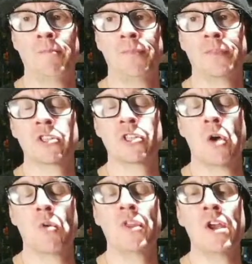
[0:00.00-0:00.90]

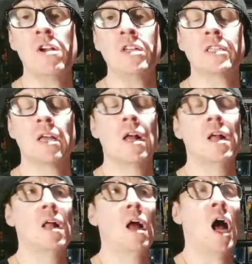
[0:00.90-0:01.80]
So there's
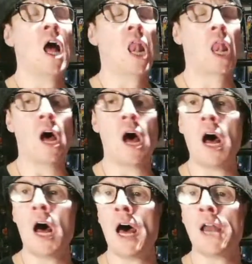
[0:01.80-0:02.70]
a
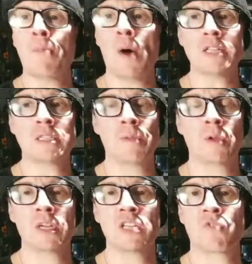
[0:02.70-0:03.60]
lot of
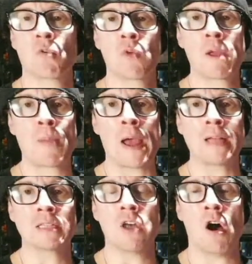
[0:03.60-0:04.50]
possibilities for
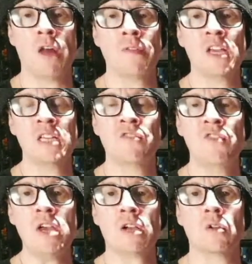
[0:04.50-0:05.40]
repaints on these
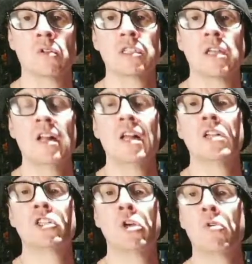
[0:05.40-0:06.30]
vehicles
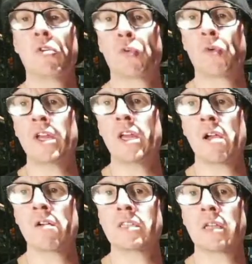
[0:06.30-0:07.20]
2 or 3
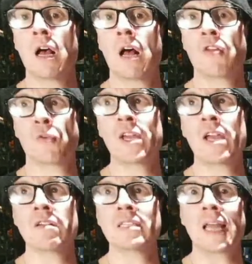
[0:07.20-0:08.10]
years, 3
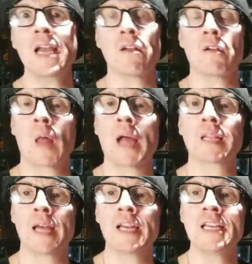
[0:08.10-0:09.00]
years later, like
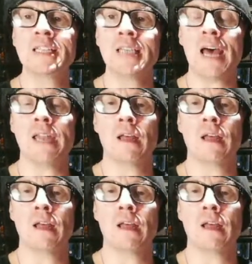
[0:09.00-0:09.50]
Lenny said.